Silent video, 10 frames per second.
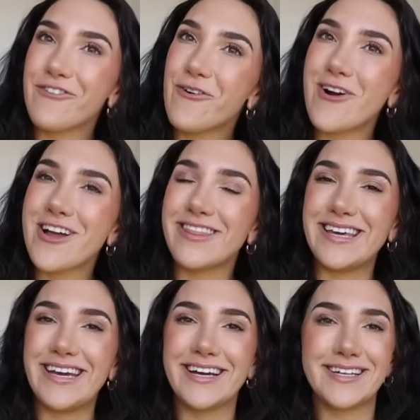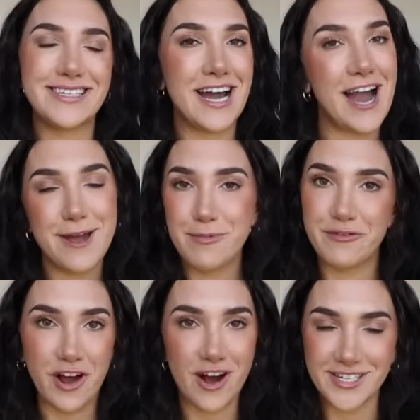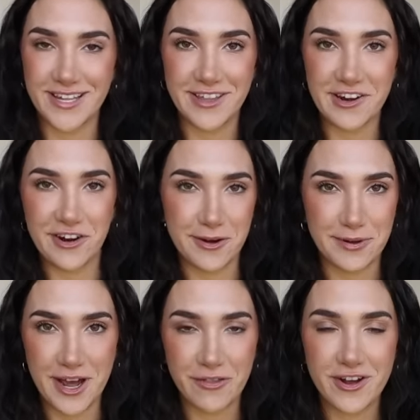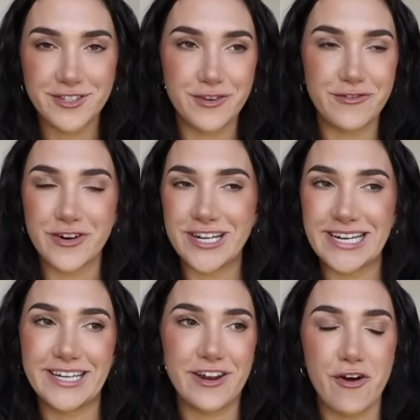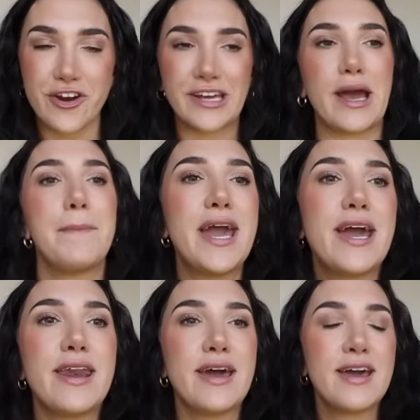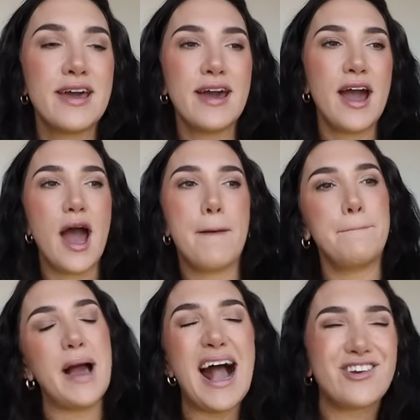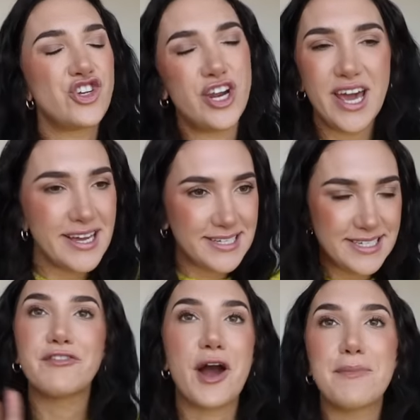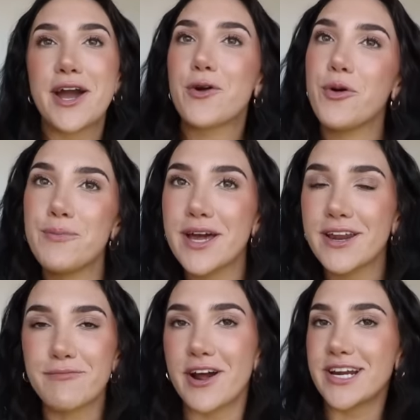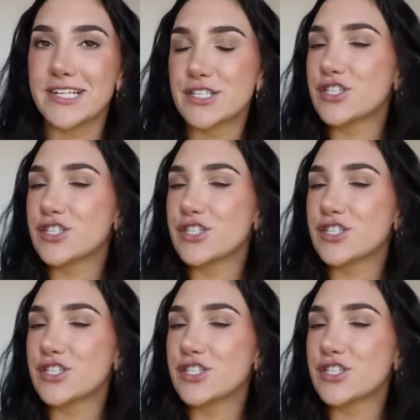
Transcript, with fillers: for the type of content that you're gonna put out there. So you've already, you know, you're like, I'm in, I'm passionate, I've got my equipment, I'm ready to